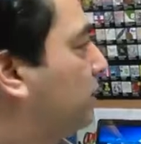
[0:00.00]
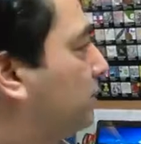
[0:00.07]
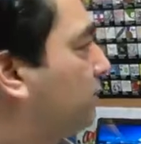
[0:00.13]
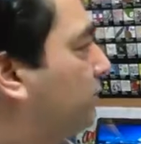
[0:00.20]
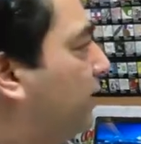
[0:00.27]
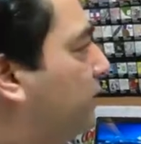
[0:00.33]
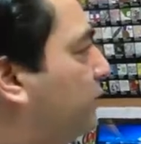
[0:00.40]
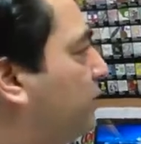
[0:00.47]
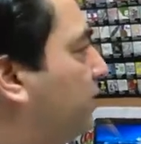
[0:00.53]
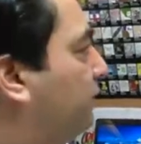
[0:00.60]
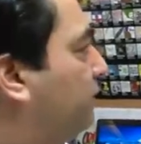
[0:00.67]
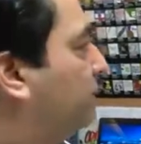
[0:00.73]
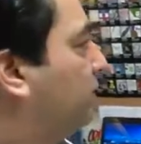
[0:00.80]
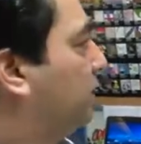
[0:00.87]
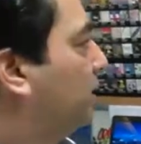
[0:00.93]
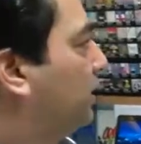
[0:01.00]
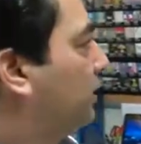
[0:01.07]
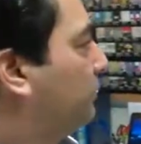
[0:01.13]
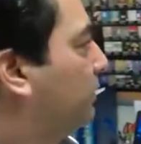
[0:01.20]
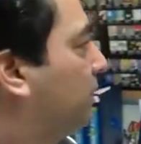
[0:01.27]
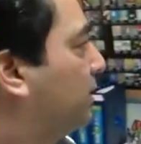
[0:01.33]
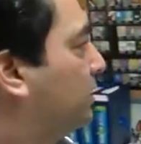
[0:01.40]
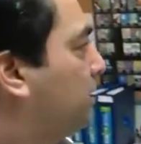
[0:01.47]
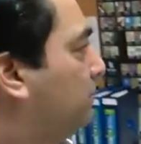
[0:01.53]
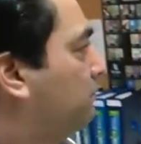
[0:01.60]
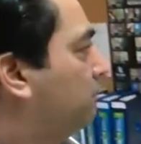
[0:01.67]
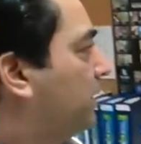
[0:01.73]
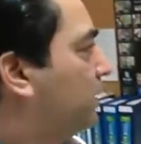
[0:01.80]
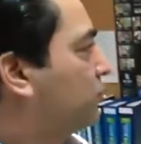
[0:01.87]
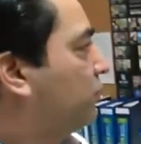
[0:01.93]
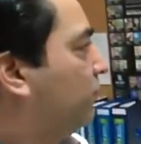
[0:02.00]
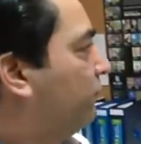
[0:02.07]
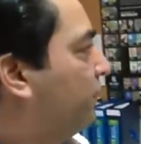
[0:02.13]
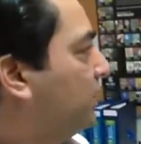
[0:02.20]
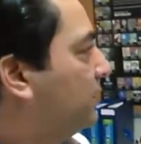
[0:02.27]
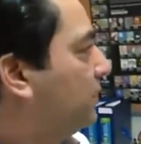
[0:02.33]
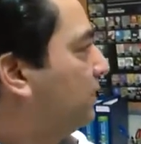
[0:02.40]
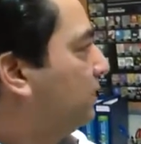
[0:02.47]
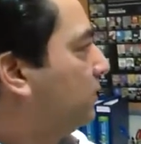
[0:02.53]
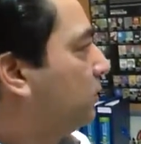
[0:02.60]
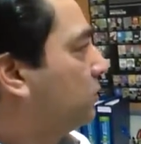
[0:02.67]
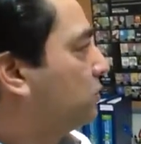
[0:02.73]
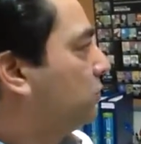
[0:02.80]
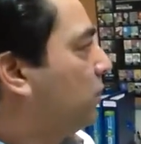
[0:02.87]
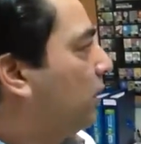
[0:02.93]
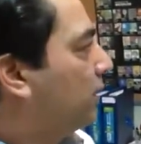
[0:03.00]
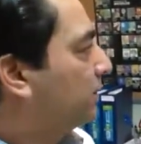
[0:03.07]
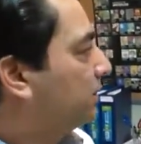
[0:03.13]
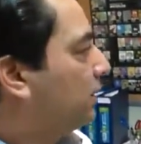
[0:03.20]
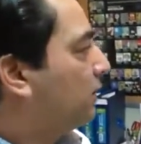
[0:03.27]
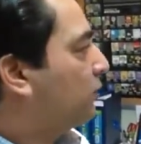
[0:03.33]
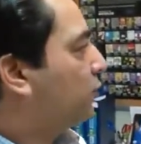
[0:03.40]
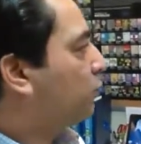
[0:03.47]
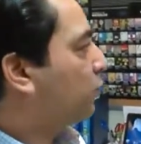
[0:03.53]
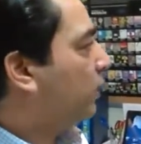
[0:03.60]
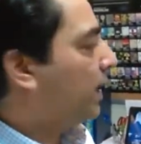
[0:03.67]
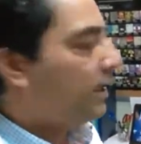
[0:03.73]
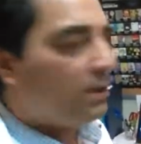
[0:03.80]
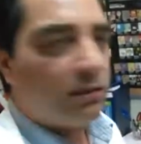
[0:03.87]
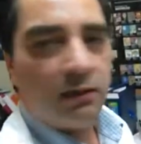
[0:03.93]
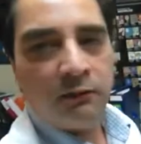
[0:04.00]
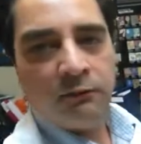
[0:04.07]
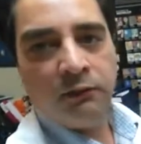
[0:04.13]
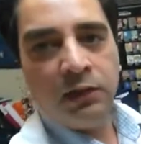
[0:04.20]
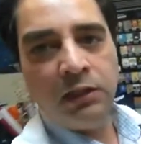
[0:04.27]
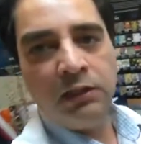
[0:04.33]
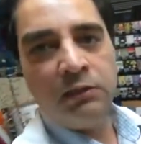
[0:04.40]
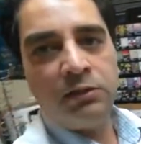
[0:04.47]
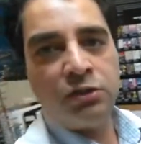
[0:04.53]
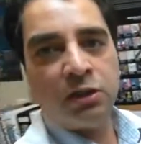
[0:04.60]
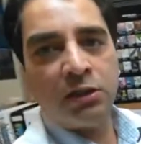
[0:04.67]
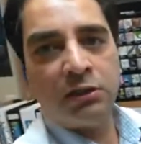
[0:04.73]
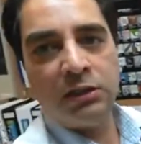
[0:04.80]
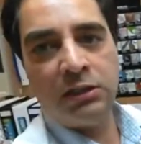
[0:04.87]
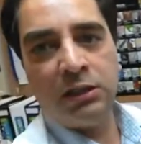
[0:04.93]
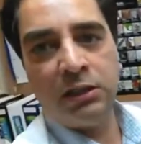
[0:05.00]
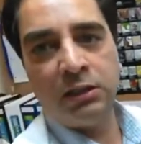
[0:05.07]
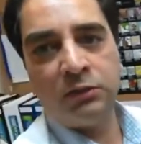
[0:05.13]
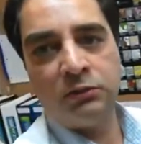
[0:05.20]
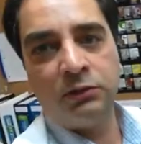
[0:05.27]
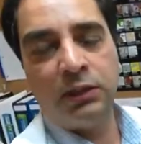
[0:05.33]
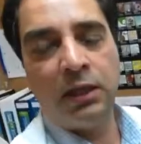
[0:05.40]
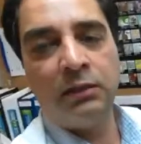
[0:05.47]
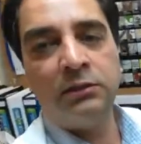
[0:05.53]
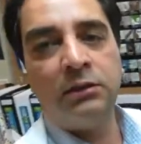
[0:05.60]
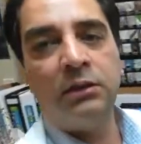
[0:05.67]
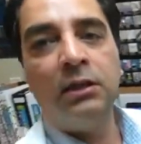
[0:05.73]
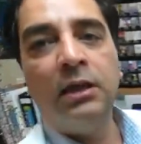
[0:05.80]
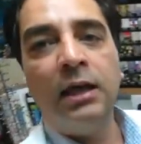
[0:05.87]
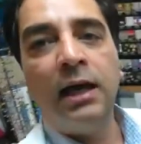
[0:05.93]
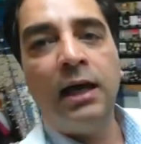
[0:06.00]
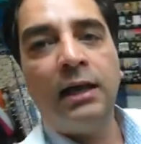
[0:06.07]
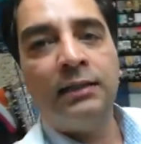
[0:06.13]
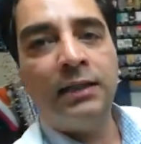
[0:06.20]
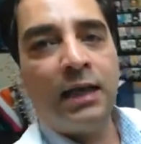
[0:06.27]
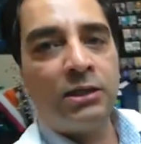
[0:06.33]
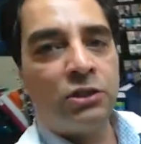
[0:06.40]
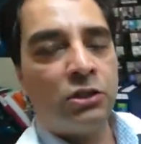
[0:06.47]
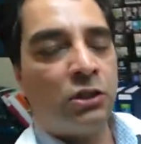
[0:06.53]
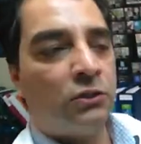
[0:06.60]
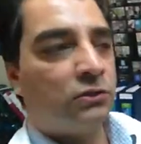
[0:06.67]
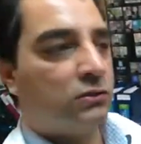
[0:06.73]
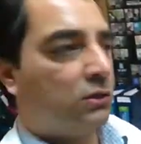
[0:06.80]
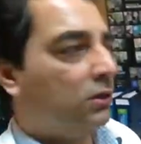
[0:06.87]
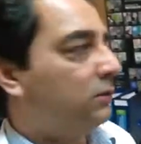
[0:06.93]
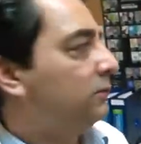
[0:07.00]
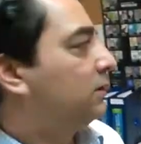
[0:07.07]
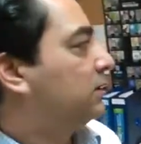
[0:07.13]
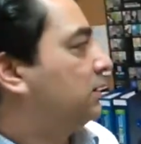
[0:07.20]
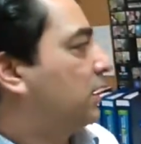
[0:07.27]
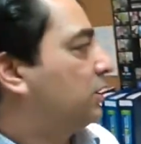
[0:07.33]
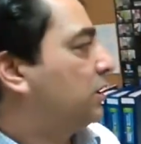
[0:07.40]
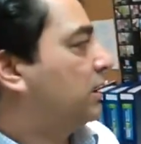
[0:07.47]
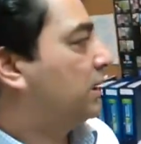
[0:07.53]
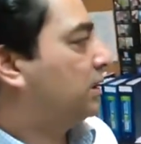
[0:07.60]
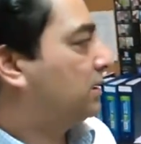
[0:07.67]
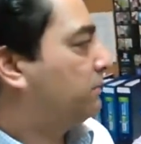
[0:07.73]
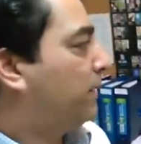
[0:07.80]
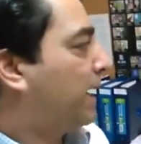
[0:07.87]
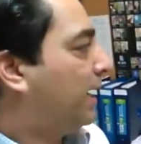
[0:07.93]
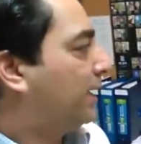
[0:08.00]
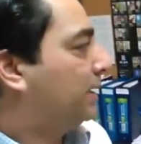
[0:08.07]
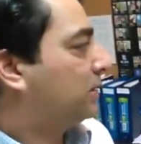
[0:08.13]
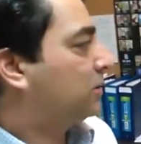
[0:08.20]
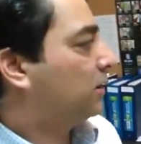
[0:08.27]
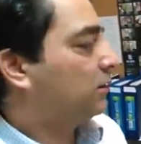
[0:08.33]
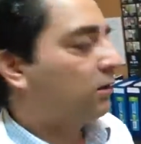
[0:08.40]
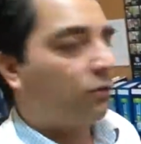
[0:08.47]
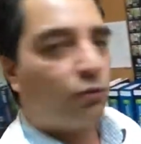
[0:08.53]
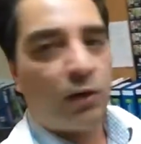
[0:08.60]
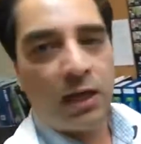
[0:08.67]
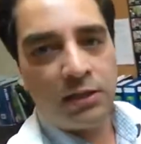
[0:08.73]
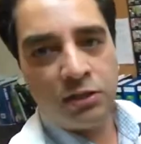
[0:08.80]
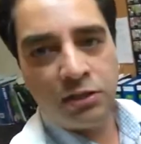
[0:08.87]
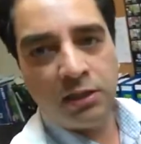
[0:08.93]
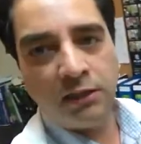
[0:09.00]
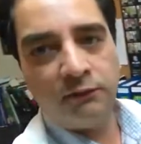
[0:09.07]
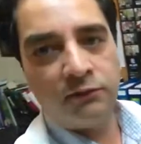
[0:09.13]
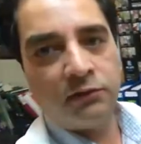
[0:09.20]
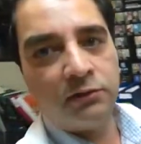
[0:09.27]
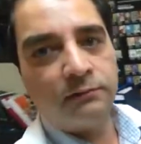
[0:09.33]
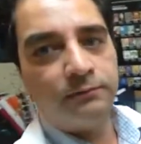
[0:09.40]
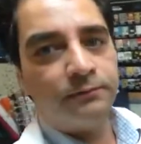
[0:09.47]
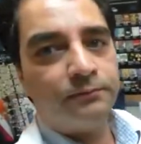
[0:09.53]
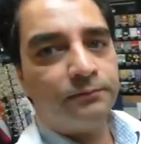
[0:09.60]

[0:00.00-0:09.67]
called a redshift. We can see much of it. Those dots are red if we churn the data together, and that shows the universe is actually expanding. It's called a redshift.